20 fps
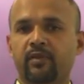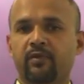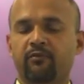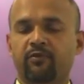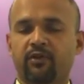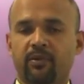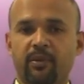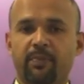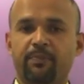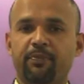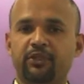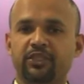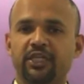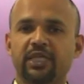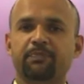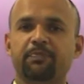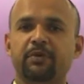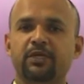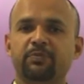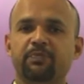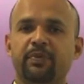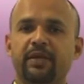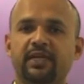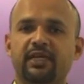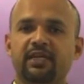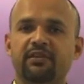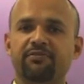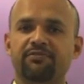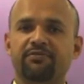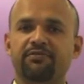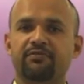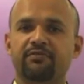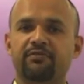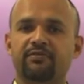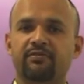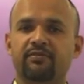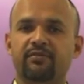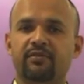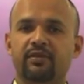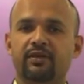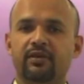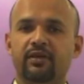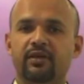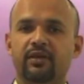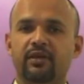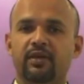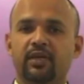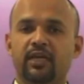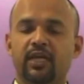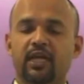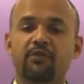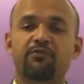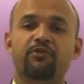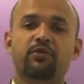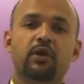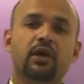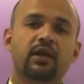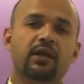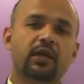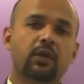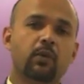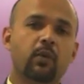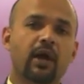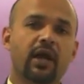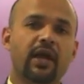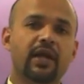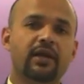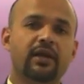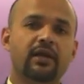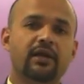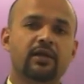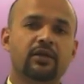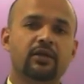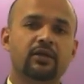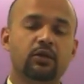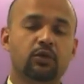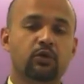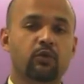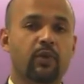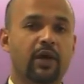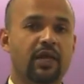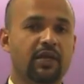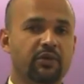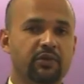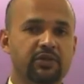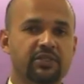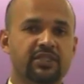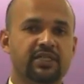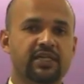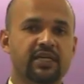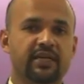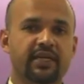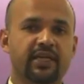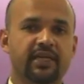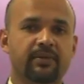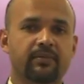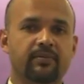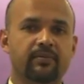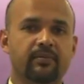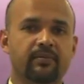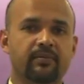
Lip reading: From a project perspective, if you are required to do value engineering,